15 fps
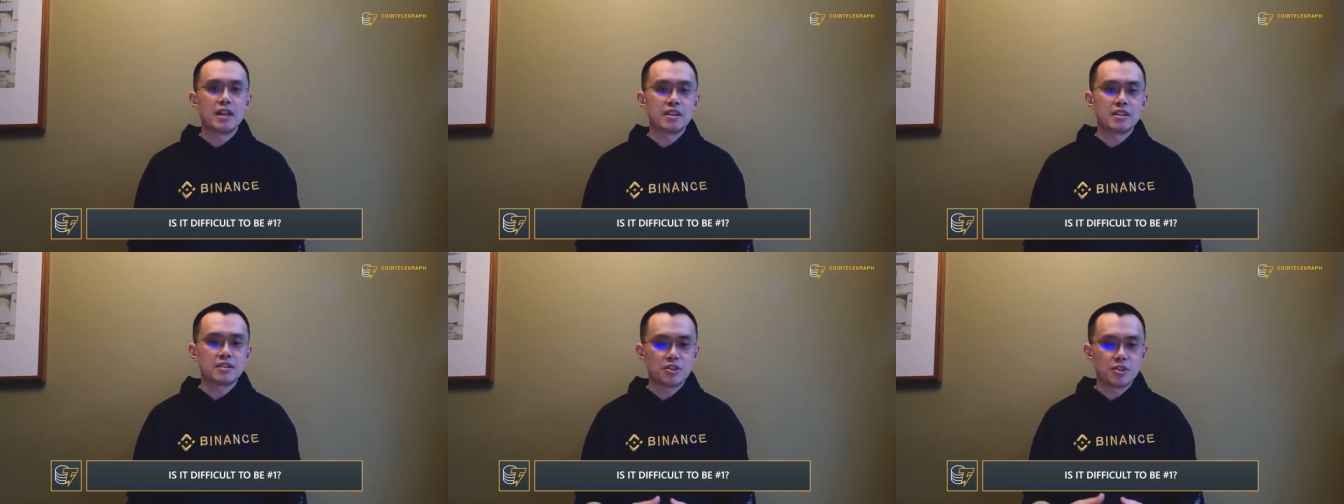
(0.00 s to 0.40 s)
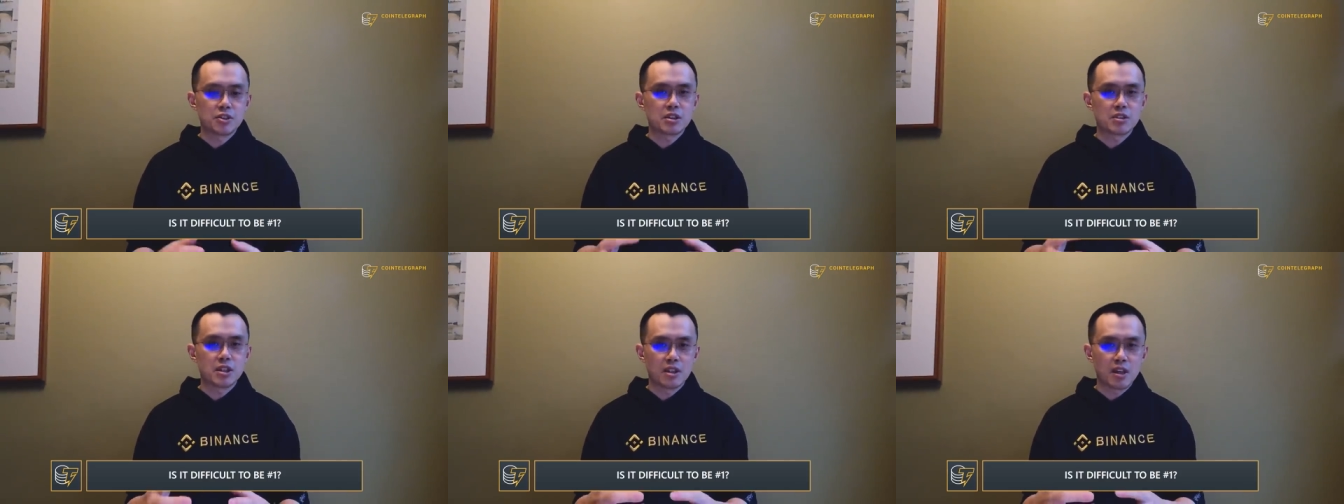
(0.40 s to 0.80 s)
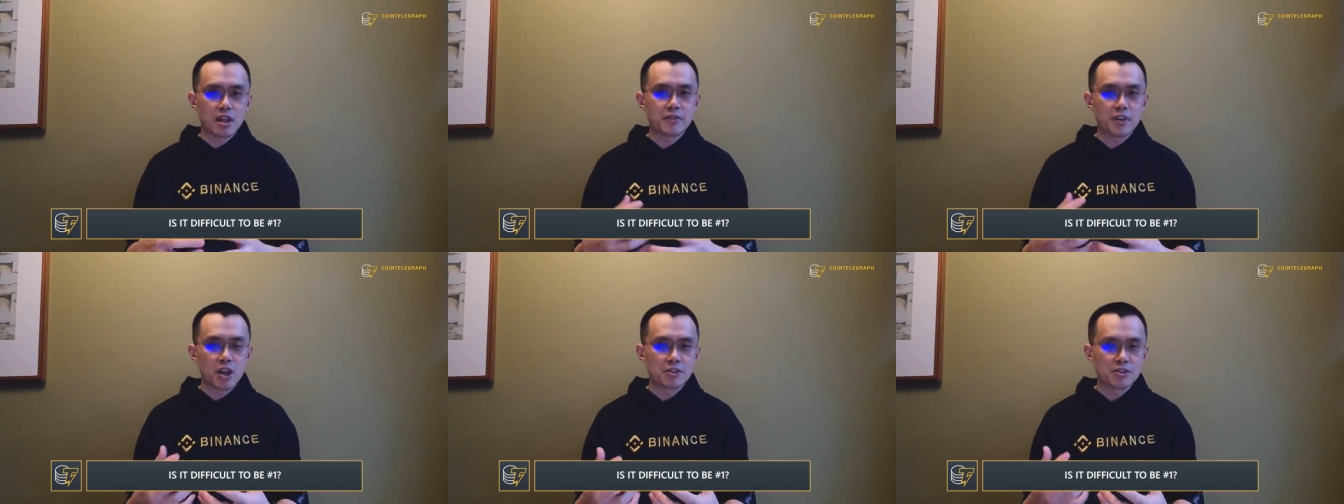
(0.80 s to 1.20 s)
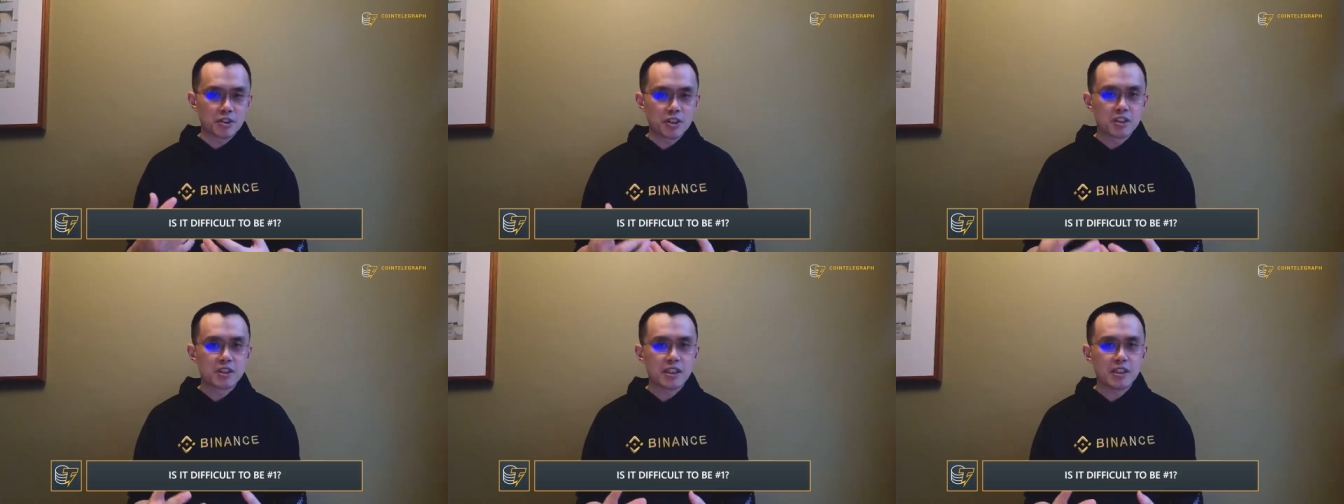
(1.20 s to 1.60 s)
and there's still a lot of
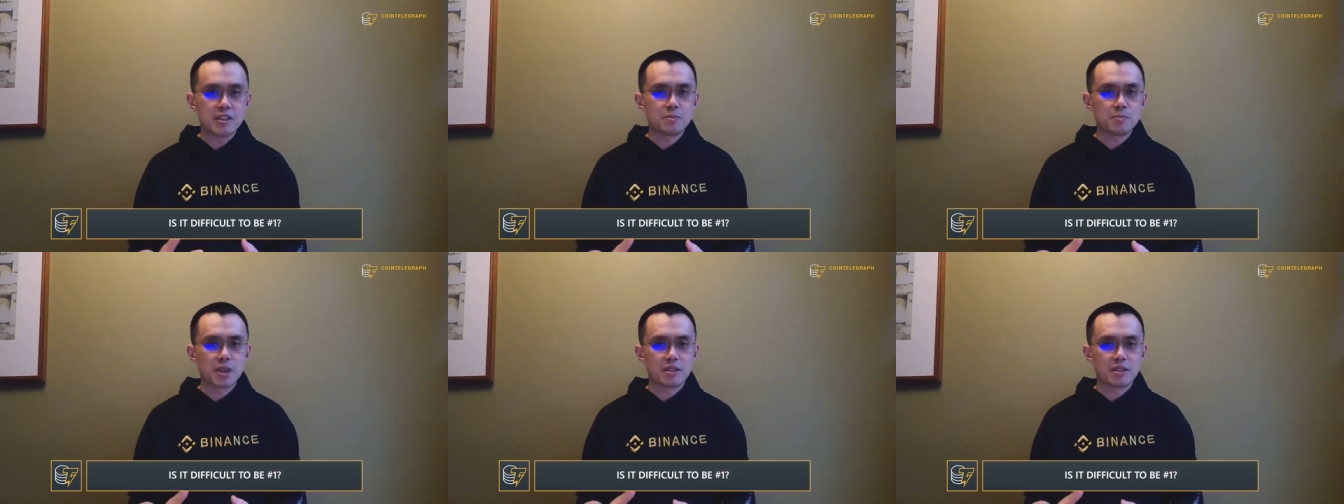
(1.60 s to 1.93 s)
uncertainties,